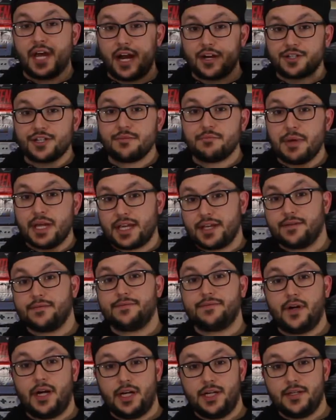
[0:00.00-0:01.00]
to actually make it
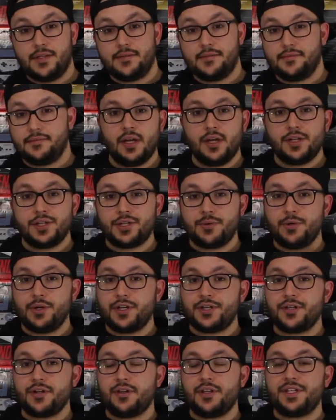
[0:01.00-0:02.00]
fun. So when
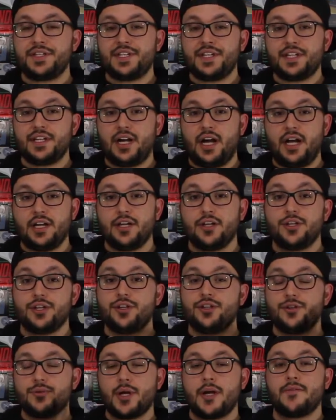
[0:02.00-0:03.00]
you turn this thing on,
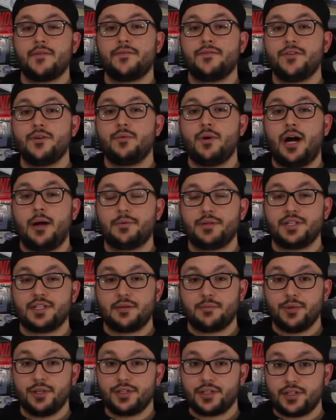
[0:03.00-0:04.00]
you do have a few options
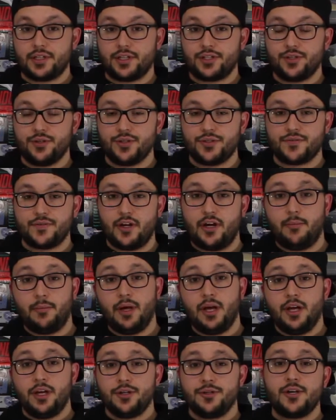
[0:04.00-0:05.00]
of music to choose
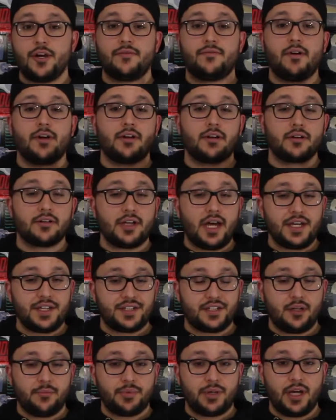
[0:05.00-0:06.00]
from. You have regular
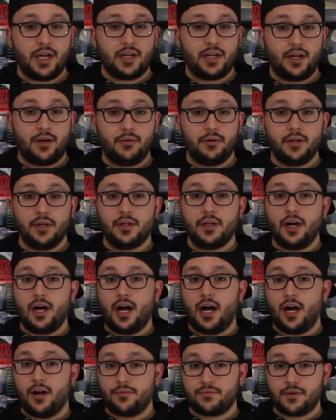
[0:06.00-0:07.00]
classical piano,
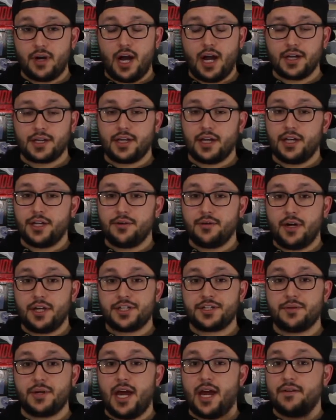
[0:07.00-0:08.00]
rock, and you
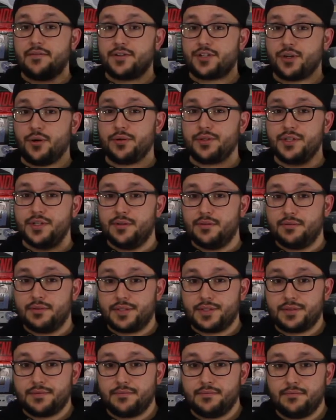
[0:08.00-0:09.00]
also have show
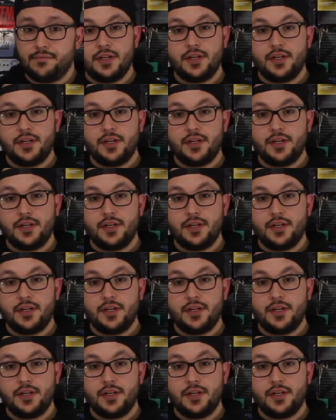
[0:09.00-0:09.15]
tunes.